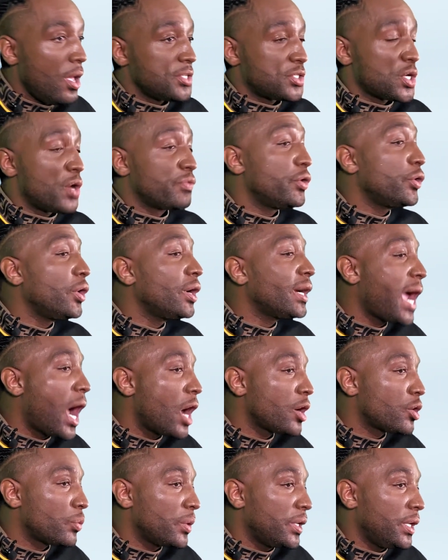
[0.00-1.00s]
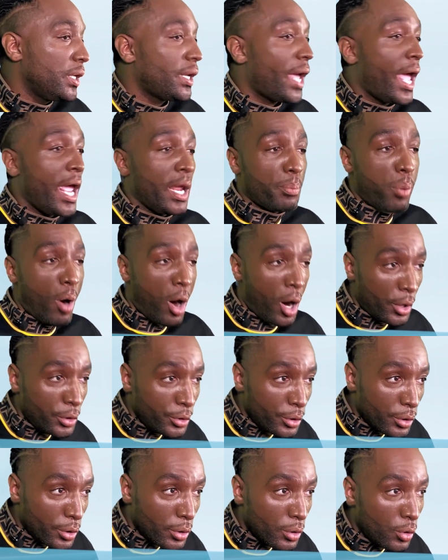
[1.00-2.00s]
So if you're encountering a
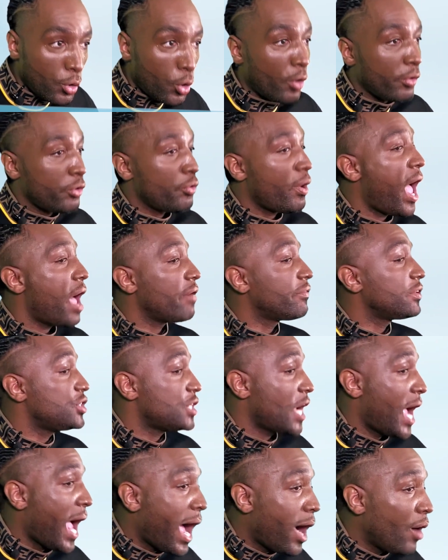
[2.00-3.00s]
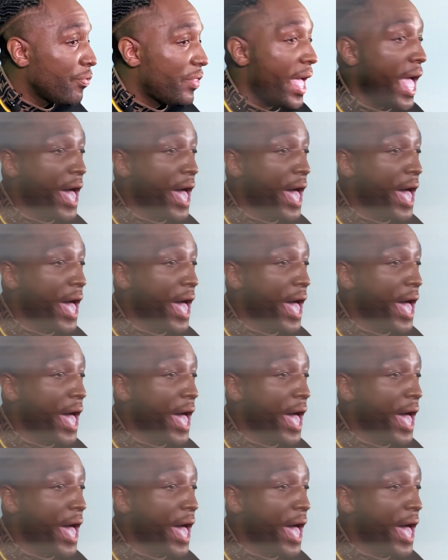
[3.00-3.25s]
partner or you have a child that